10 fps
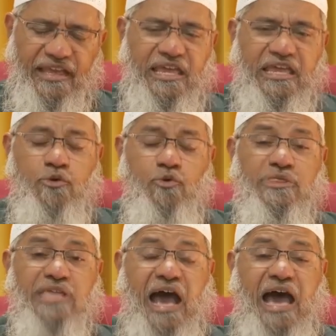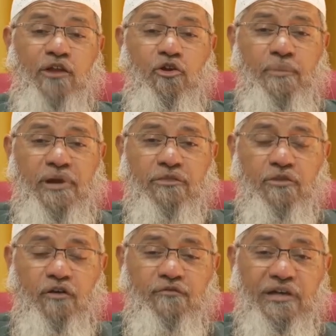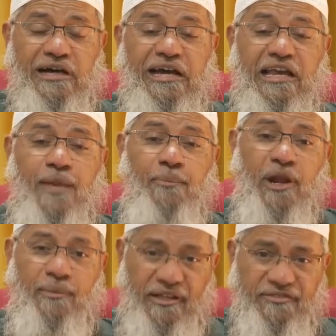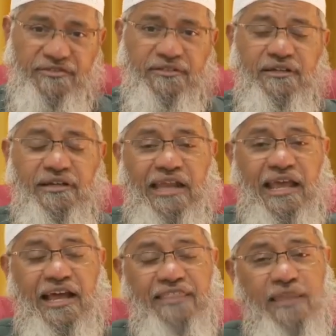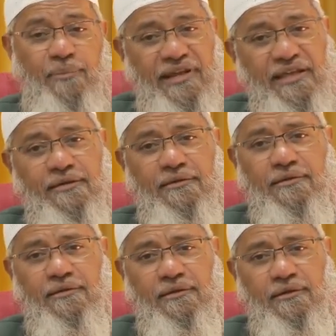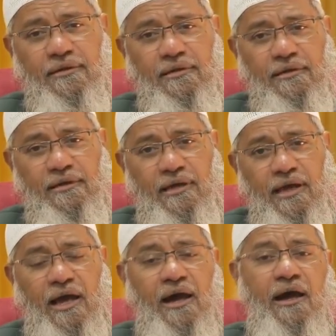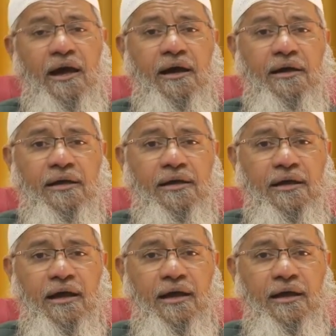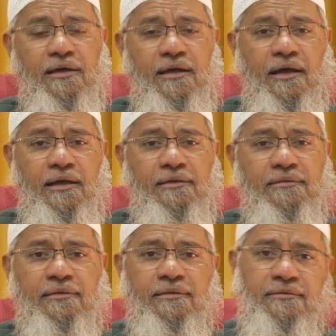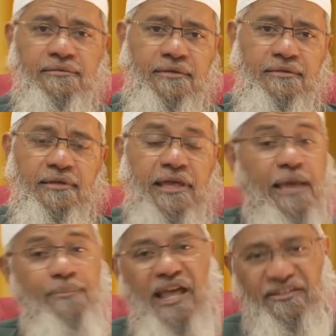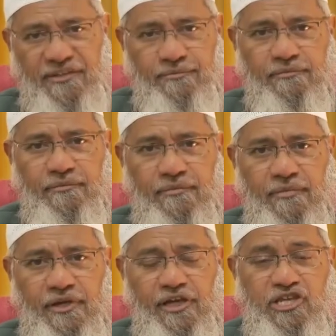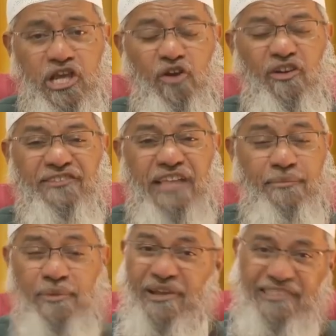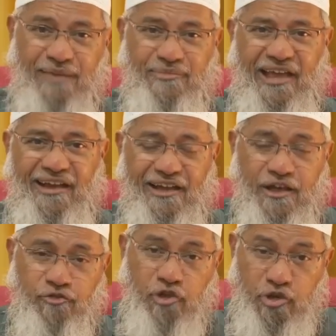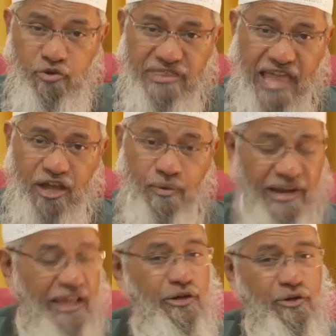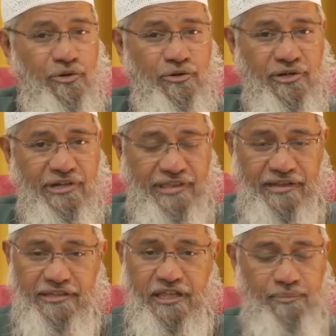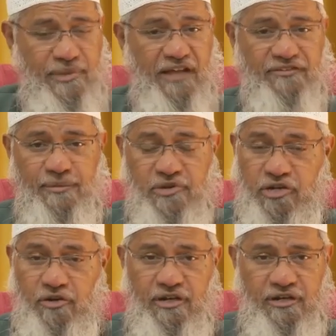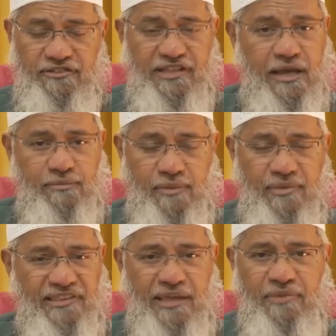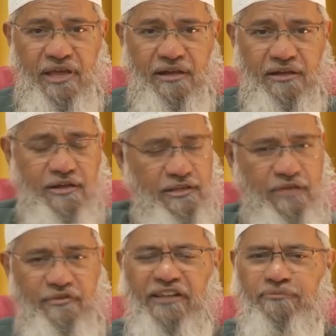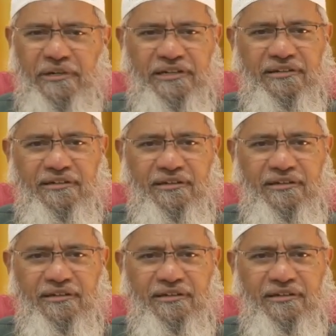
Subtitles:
he used the arguments of the earlier polemics, like At-Tabri, Ibn Hazm, Sheikh al-Islam Ibn Taymiyyah. So he used the argument, and you know that the Ibn Hazm and Sheikh al-Islam Ibn Taymiyyah, they were expert.